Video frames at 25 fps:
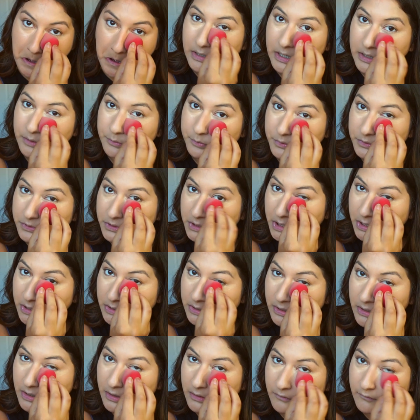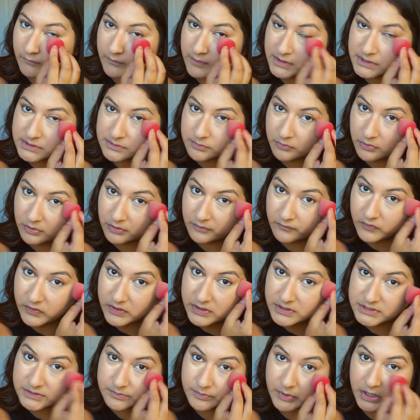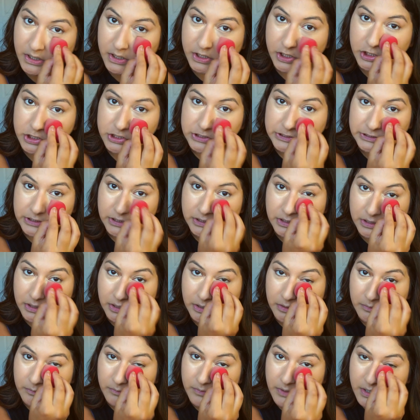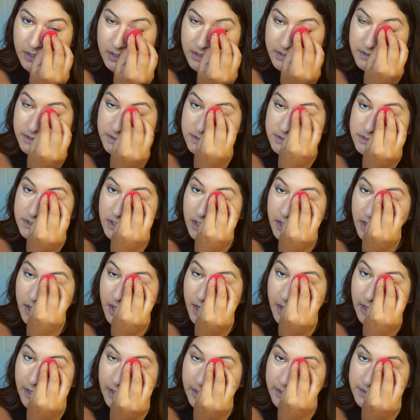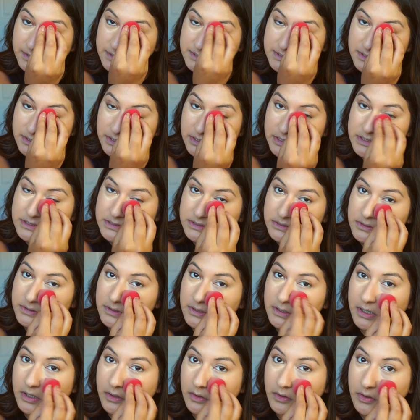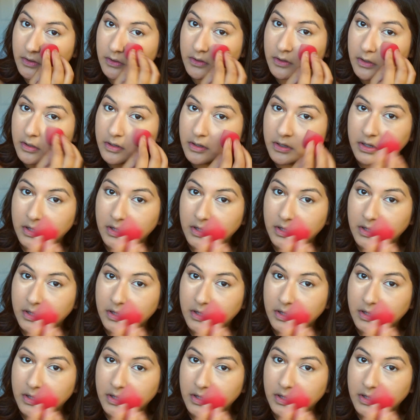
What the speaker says: I really love this Morphe sponge because it has these little,